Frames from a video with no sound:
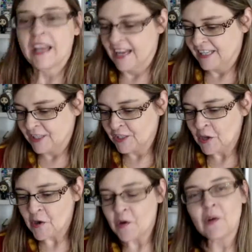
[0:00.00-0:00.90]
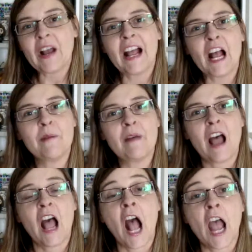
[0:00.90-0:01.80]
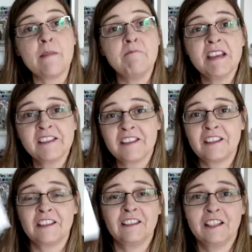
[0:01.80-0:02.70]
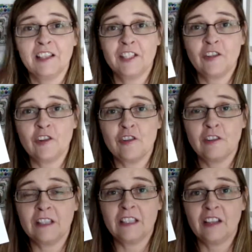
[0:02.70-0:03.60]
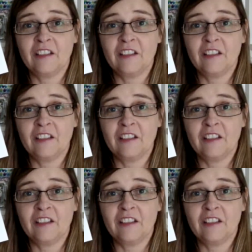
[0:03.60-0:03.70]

Okay, so um, I missed the little